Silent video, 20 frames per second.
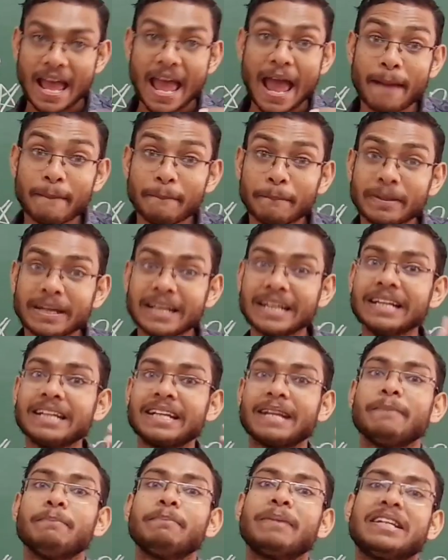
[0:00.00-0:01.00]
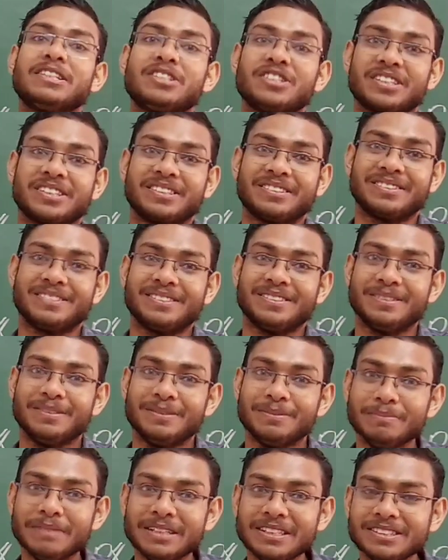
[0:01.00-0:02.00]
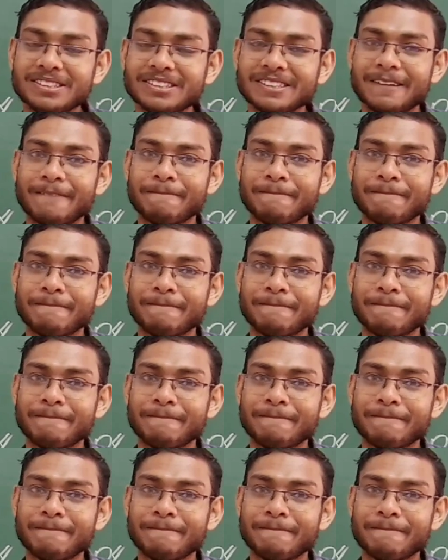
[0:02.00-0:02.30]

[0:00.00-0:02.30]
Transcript: ambient temperature. Means